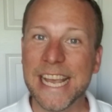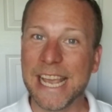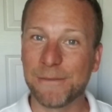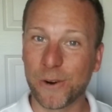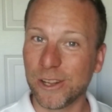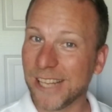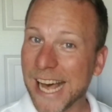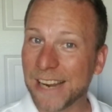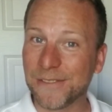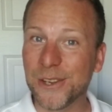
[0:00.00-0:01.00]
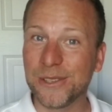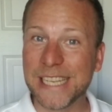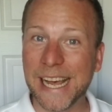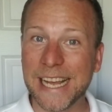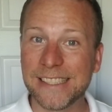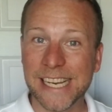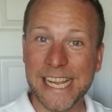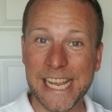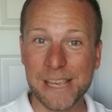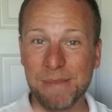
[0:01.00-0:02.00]
And for a lot of new dads,
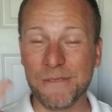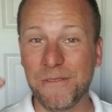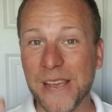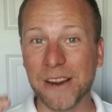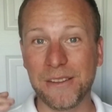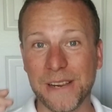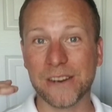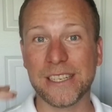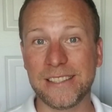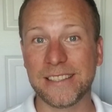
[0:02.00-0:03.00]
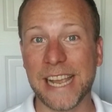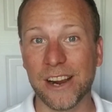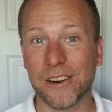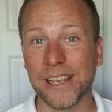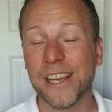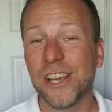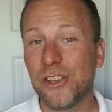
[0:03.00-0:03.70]
it can be very, very scary.